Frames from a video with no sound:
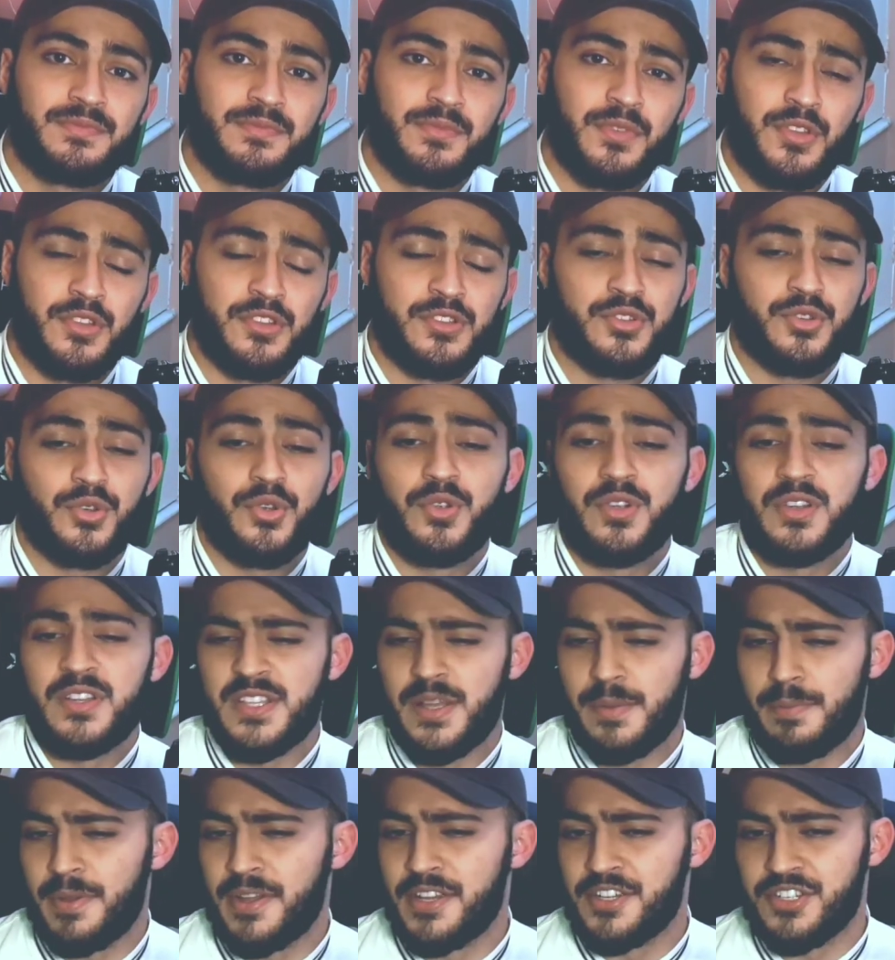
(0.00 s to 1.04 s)
but the stories
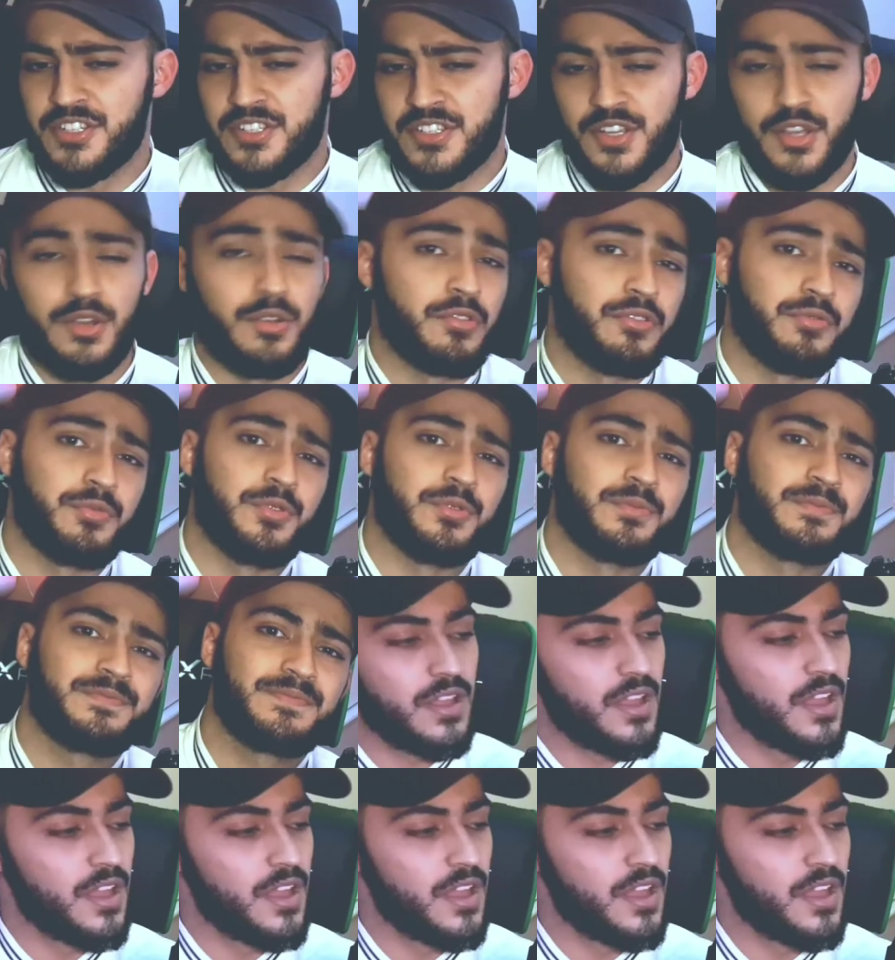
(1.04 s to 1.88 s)
that patients go through.